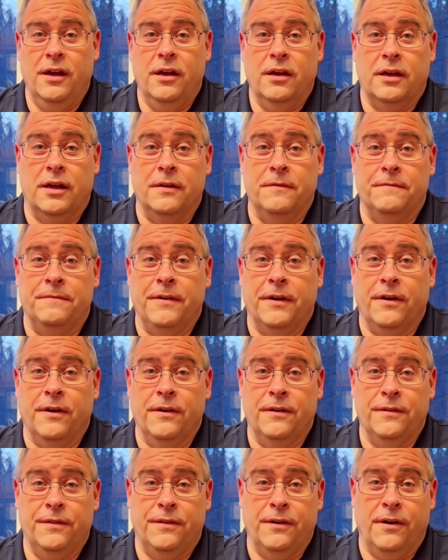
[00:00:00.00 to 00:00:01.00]

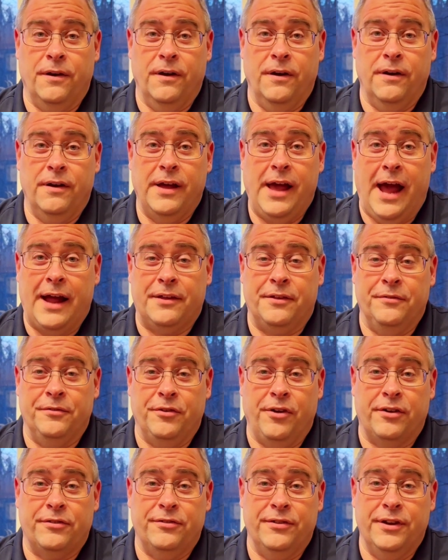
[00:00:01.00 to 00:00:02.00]
configured their Active
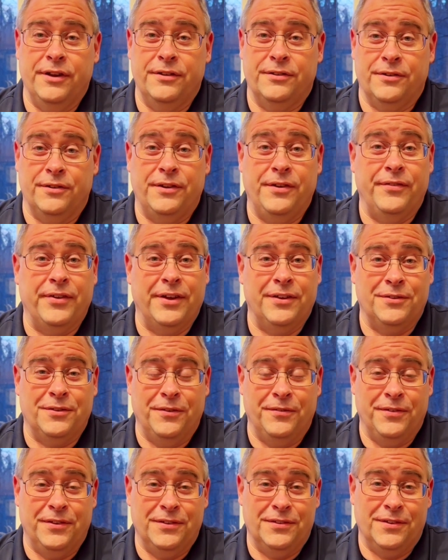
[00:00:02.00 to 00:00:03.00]
Directory certificate
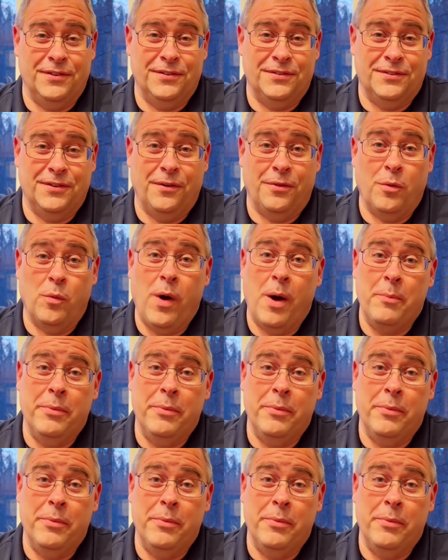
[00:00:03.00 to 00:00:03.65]
services so the web